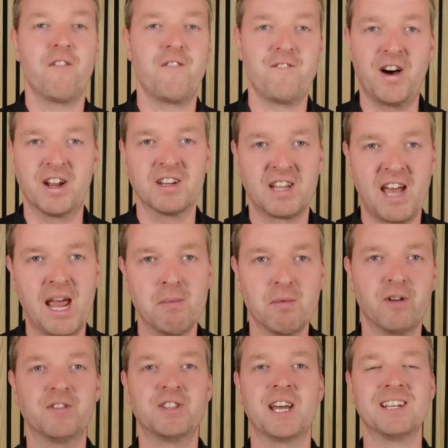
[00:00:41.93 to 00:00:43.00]
fun game
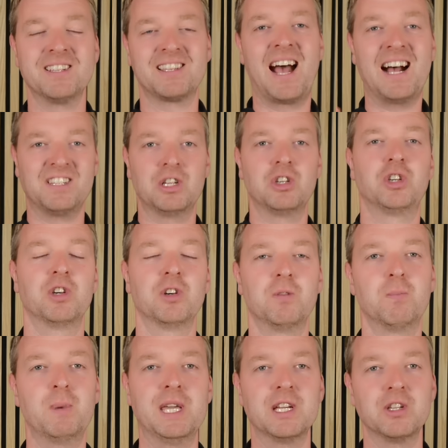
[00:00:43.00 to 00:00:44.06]
of tennis as it
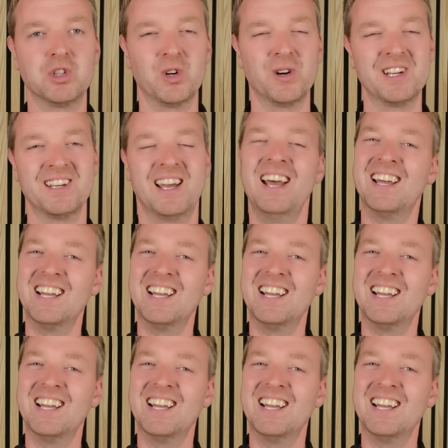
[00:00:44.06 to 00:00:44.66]
should be enjoyed.